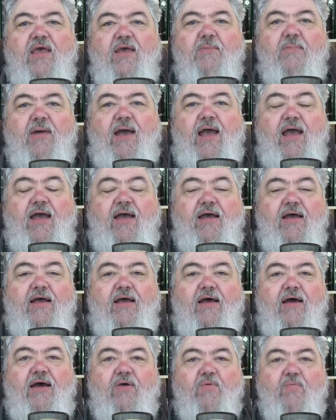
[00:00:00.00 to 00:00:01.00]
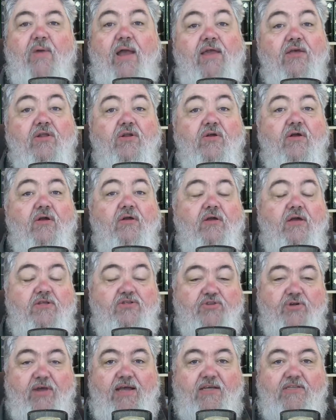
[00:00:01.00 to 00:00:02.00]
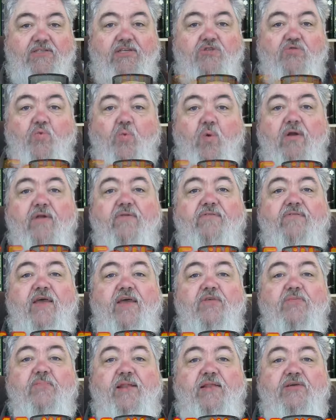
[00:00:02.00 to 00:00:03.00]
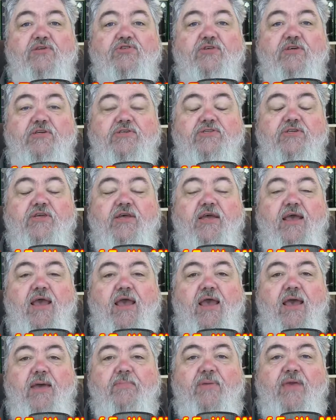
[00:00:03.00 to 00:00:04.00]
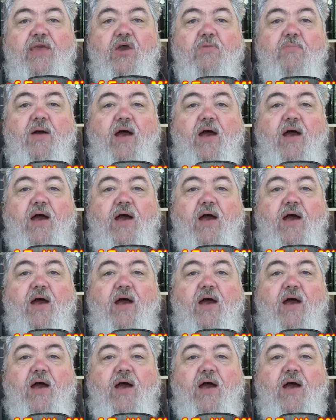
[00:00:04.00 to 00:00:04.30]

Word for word: My regular address is Word of Faith Ministries, P.O.